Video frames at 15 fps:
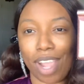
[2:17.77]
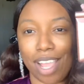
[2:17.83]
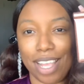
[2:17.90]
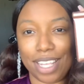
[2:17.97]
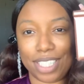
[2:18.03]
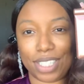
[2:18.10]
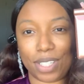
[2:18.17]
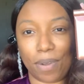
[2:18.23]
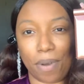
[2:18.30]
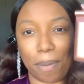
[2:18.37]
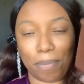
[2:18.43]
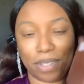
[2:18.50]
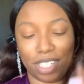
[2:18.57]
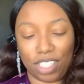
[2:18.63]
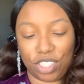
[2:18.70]
So I'm
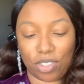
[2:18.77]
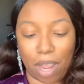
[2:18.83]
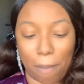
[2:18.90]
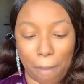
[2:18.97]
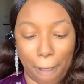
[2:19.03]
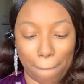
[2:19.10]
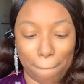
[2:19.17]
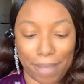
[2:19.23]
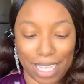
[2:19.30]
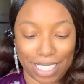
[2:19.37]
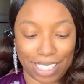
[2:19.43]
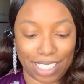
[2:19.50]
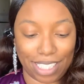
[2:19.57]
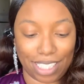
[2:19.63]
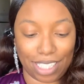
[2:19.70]
gonna try my
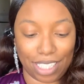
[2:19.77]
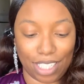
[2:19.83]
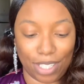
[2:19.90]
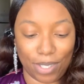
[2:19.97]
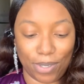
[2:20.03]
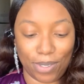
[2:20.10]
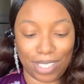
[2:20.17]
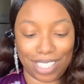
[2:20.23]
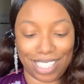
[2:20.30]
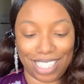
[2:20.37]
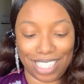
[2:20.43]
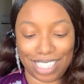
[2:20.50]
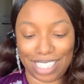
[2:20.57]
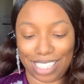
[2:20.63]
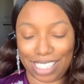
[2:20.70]
best to use
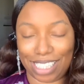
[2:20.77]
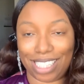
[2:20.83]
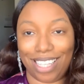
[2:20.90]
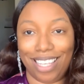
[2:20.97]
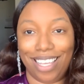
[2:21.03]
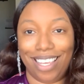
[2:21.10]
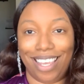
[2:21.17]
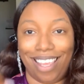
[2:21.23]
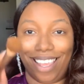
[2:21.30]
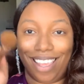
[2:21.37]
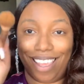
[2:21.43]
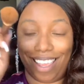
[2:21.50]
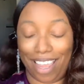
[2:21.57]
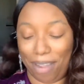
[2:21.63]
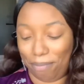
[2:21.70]
this
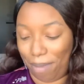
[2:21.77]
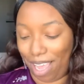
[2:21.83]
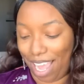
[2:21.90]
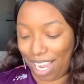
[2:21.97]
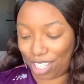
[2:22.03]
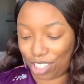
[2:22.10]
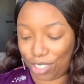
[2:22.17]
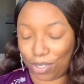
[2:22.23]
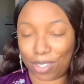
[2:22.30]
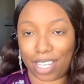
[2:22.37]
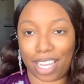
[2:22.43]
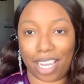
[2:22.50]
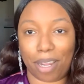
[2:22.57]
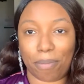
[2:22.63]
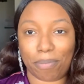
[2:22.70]
and my actual
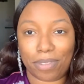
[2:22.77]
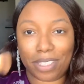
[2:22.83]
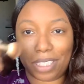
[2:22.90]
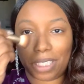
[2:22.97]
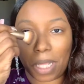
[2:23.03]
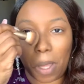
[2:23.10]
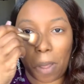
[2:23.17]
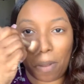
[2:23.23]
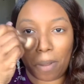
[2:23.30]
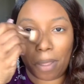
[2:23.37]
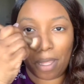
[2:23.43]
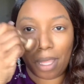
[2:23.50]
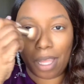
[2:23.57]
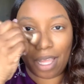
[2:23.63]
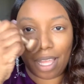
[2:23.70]
camera. So
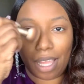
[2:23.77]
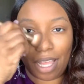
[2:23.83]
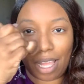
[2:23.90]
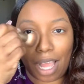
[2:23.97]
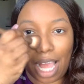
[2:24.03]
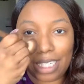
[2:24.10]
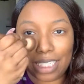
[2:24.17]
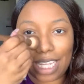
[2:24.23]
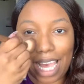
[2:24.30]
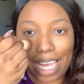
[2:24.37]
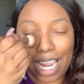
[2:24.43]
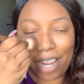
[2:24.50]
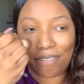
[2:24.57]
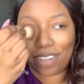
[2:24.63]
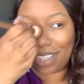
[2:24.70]
I just had
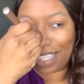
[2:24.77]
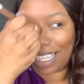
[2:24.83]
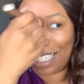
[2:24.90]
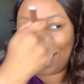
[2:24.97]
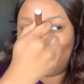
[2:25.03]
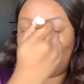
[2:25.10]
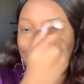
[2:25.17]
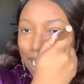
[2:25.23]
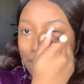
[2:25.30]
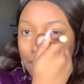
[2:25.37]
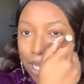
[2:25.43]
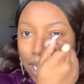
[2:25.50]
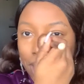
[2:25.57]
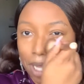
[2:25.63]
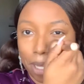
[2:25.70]
everything set
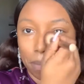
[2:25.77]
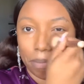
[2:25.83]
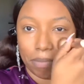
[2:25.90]
up